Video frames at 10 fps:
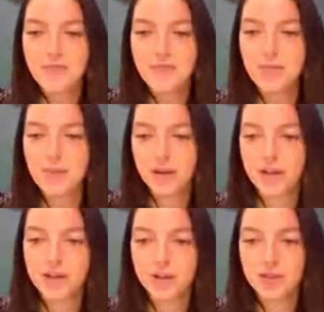it may be
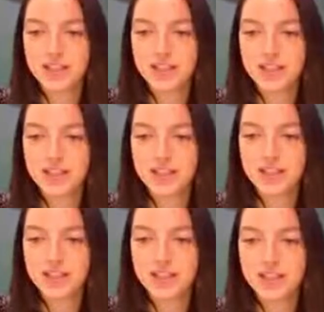because you're
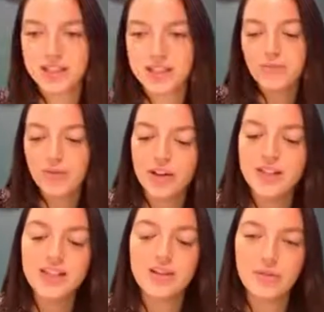taking
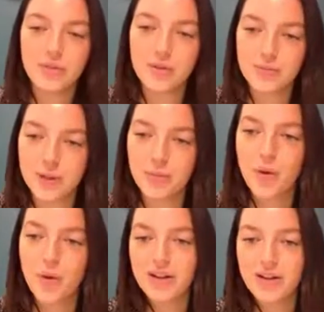funding from
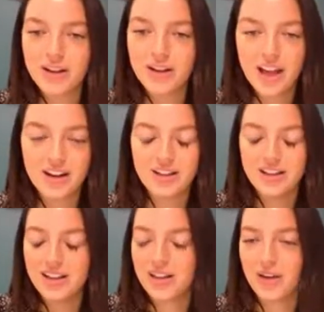somewhere
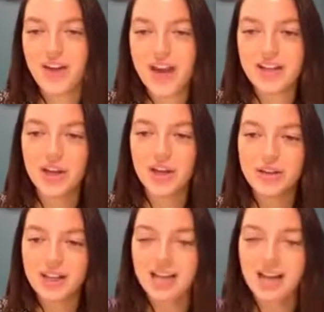and you know they
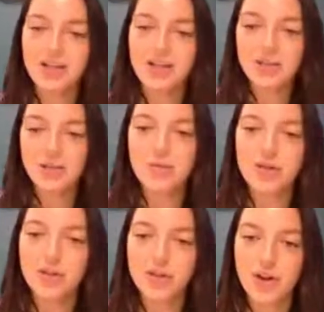don't necessarily agree
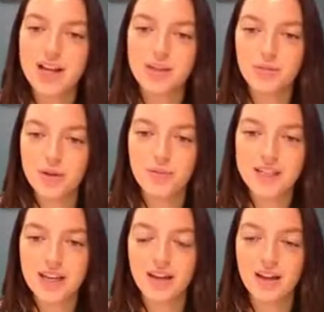with you trading with a
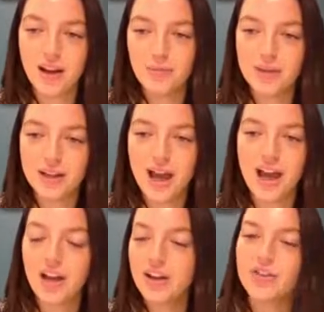particular
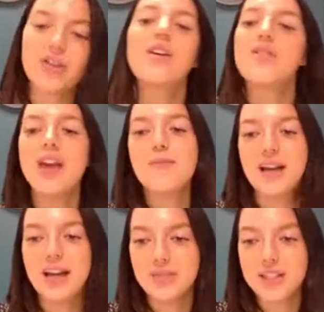country that they
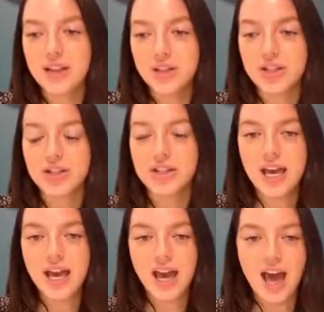might have sanctioned,
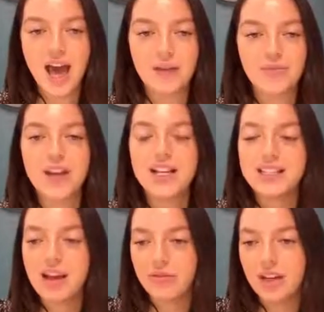then
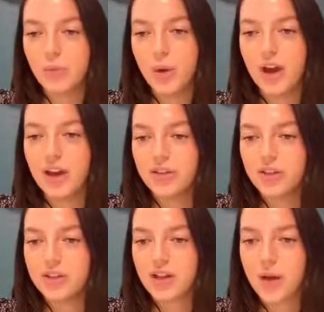it's definitely
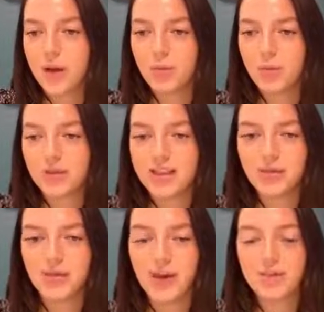worth just going that one
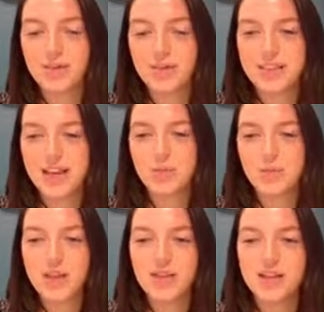step further and seeing
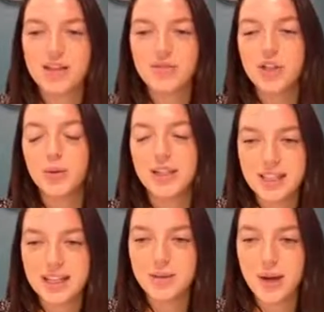whether the individual
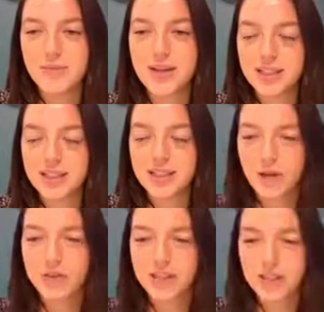is linked to any
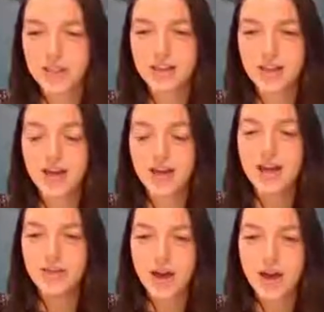businesses overseas
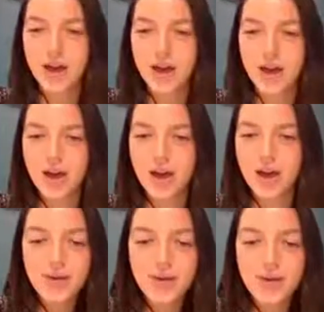that
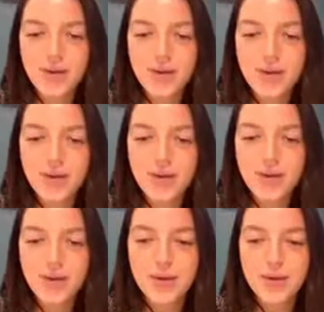may be causing a
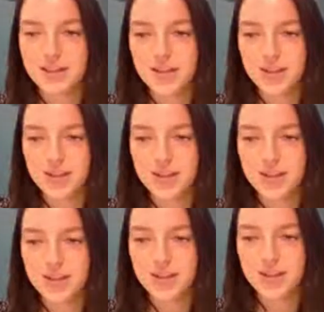slight conflict of
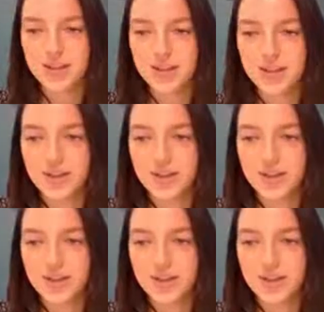interest there.